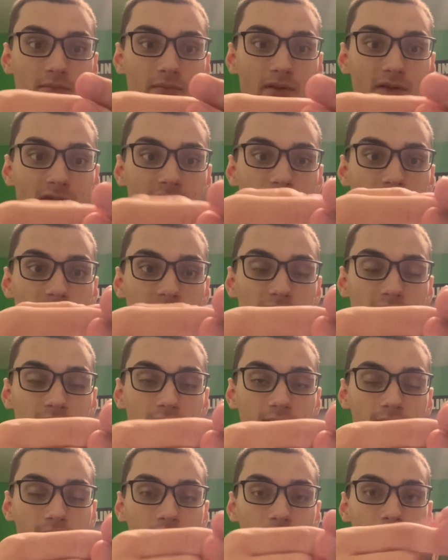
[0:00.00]
It's supposed to
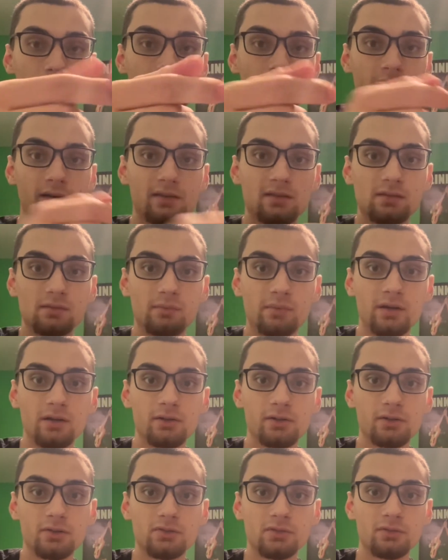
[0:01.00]
look like a Rolex
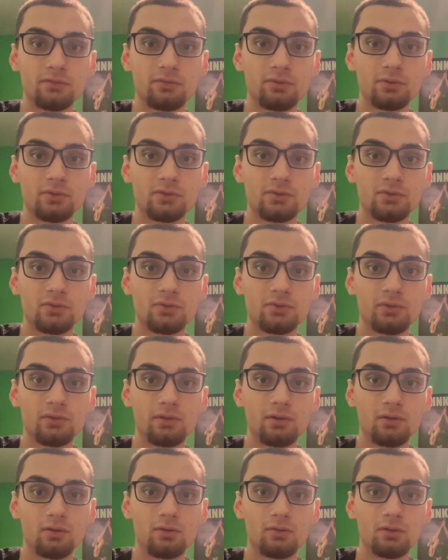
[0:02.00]
Submariner. So of course, there's
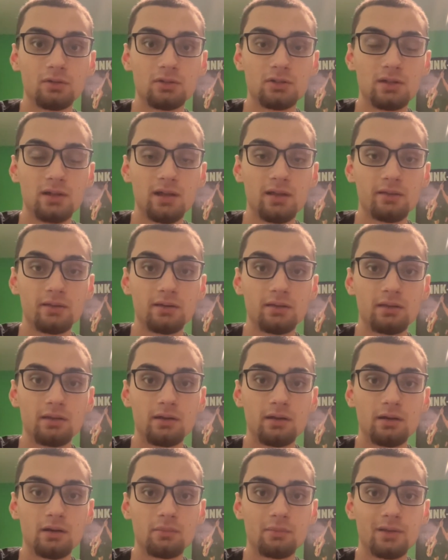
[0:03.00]
really no originality
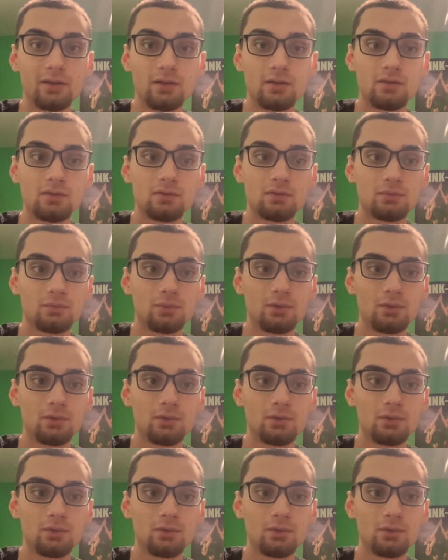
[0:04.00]
there. I mean, it's